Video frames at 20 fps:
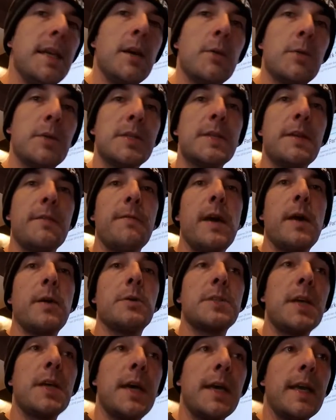idea was, if I
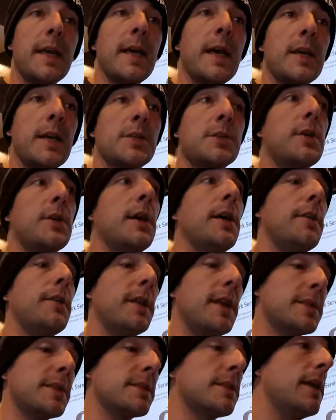was hiking on a trail
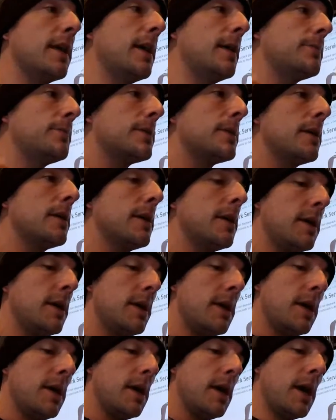that I slipped,
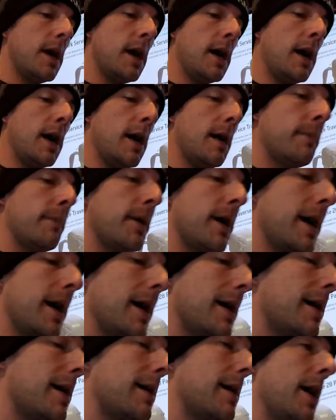
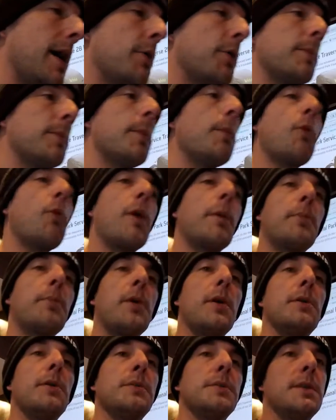I would have been more
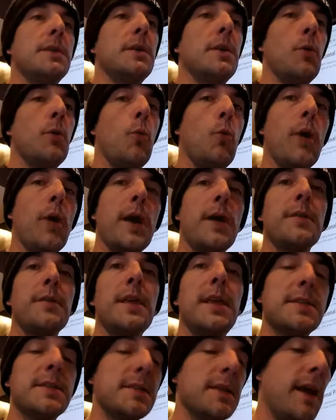prone to wear
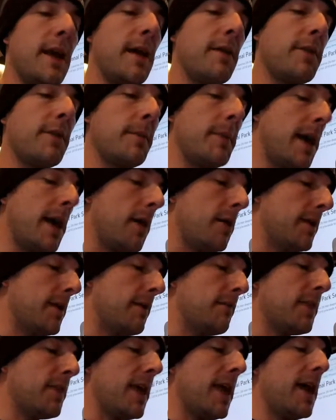these and have them
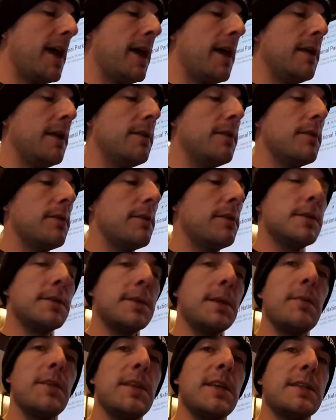out if they had,
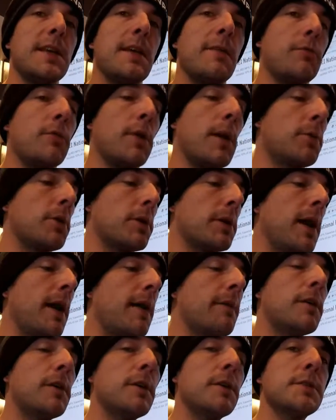some of these have rubber
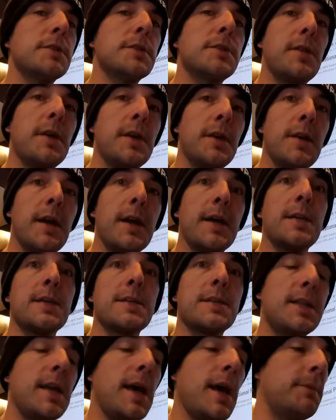covers so that you're not going
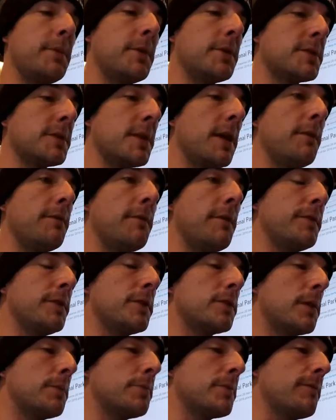to stab yourself if
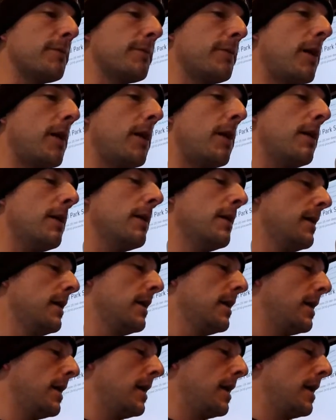you tripped and fall.